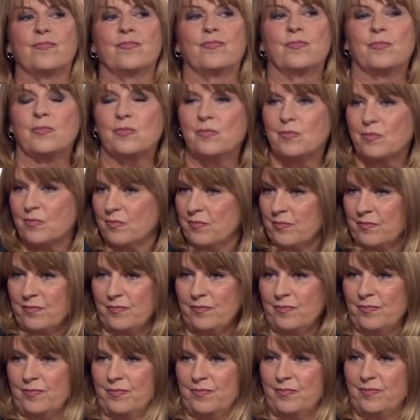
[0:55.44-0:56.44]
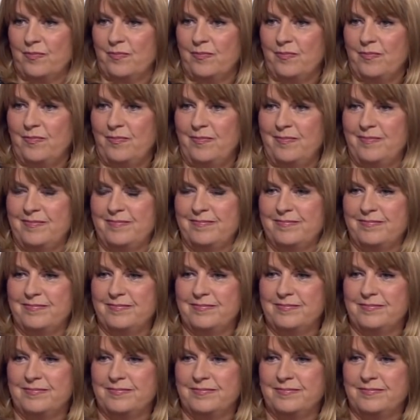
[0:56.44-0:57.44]

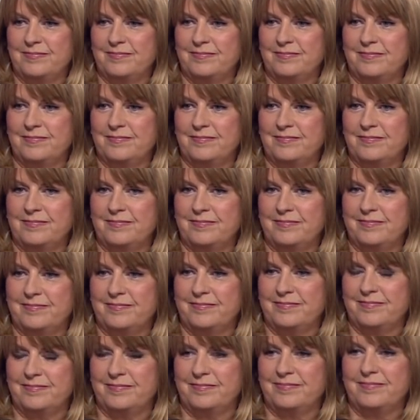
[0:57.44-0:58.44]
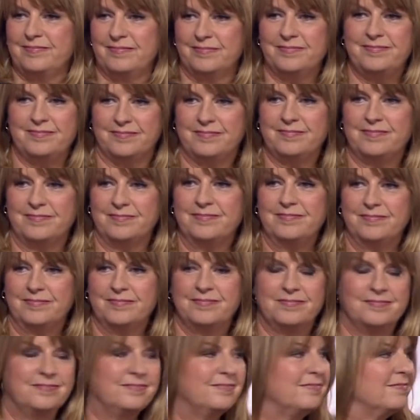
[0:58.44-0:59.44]

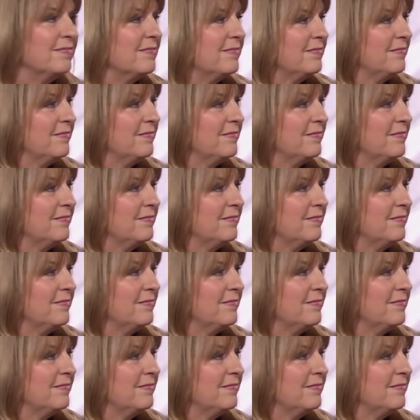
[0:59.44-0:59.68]
No words are spoken by the person on screen.